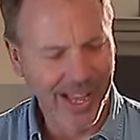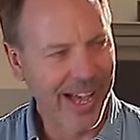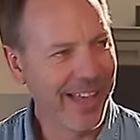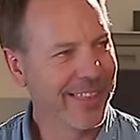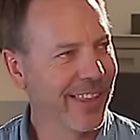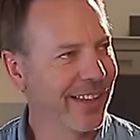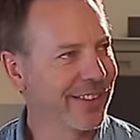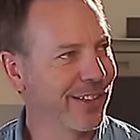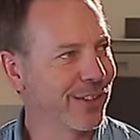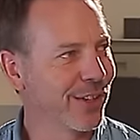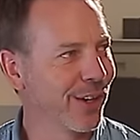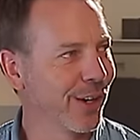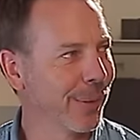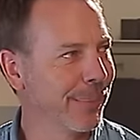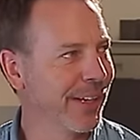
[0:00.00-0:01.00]
I think the
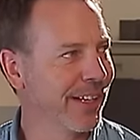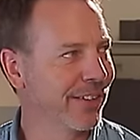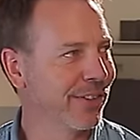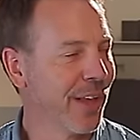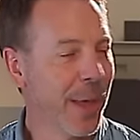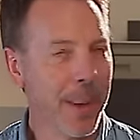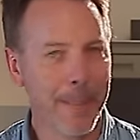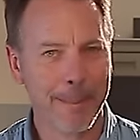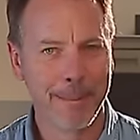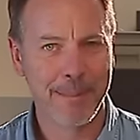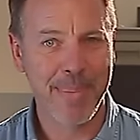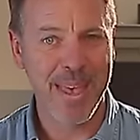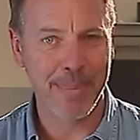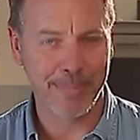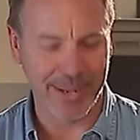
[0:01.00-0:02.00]
term is
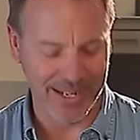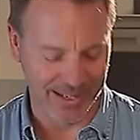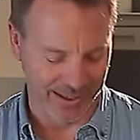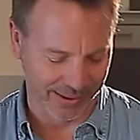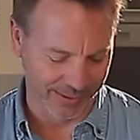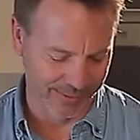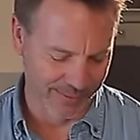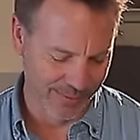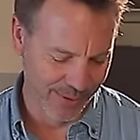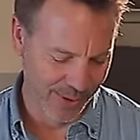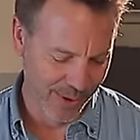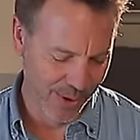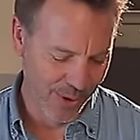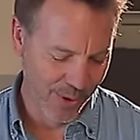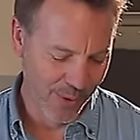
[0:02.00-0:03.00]
pimping it.
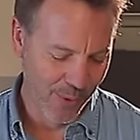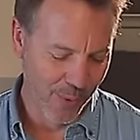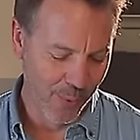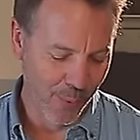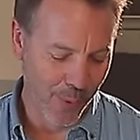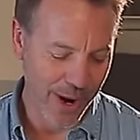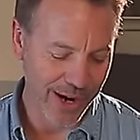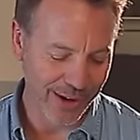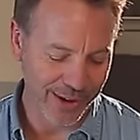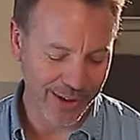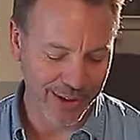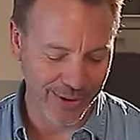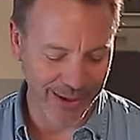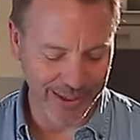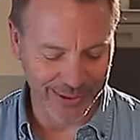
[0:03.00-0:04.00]
We're
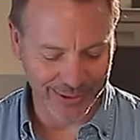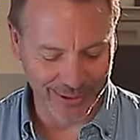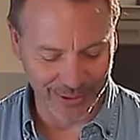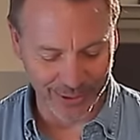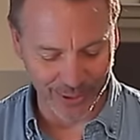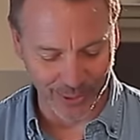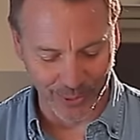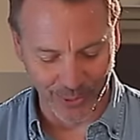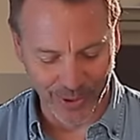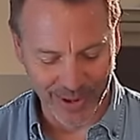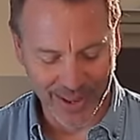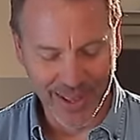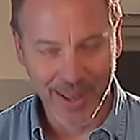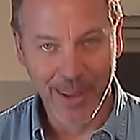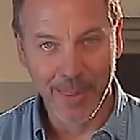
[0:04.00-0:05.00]
going to
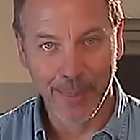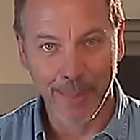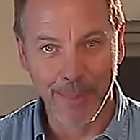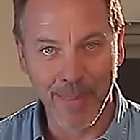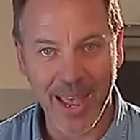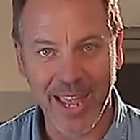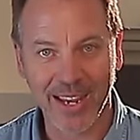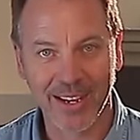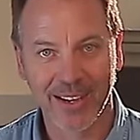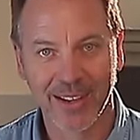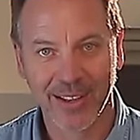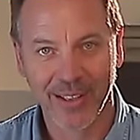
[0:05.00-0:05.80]
make